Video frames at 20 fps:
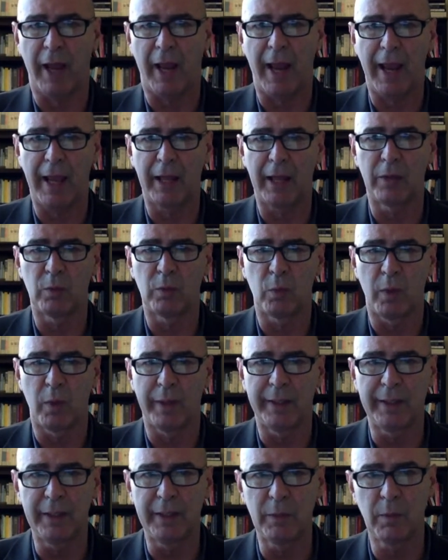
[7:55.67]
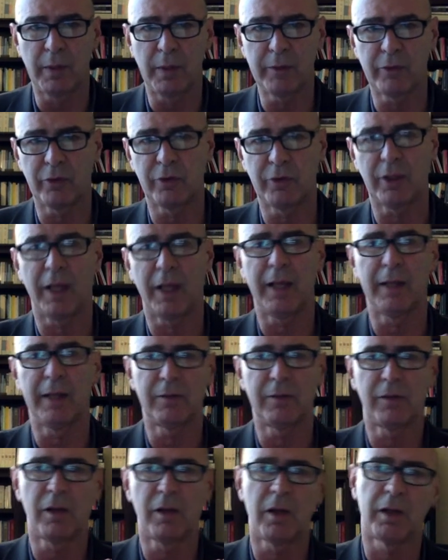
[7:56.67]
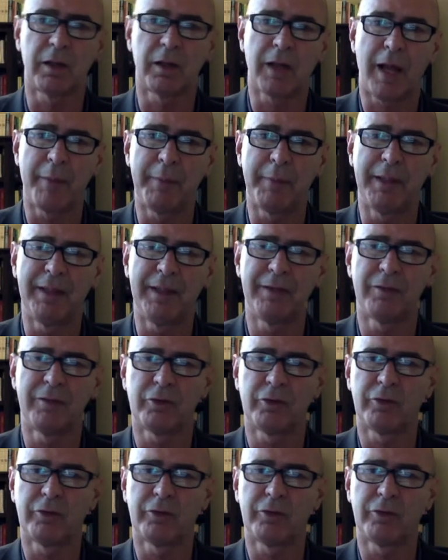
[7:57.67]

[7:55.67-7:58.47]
And what he wants to say is, look, I mean,